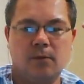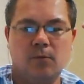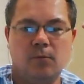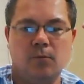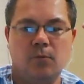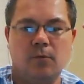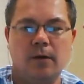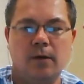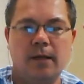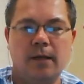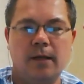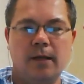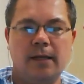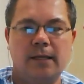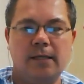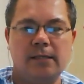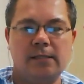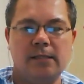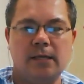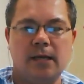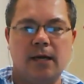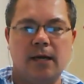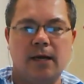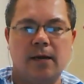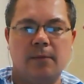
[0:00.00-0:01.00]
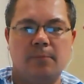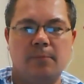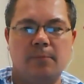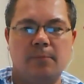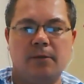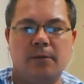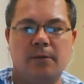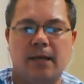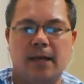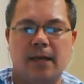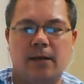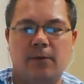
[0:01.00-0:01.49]
What is up,
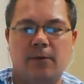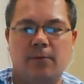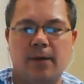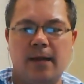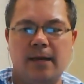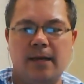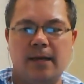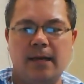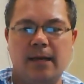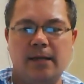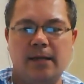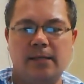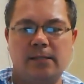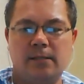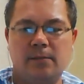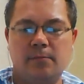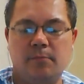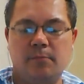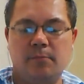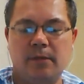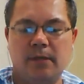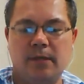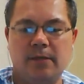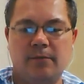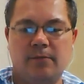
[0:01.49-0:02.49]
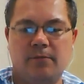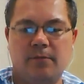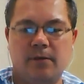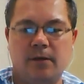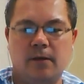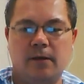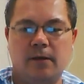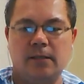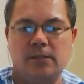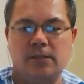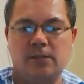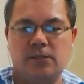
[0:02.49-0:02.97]
Canaway Nation? Billy
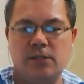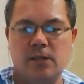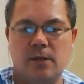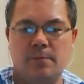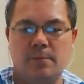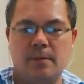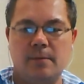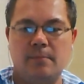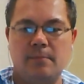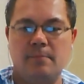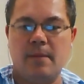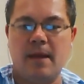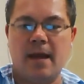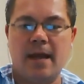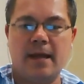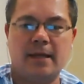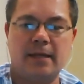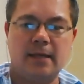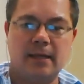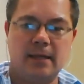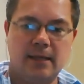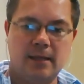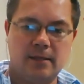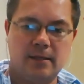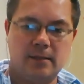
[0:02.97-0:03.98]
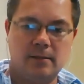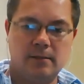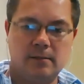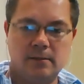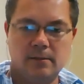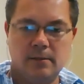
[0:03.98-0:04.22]
Funk is jumping back in.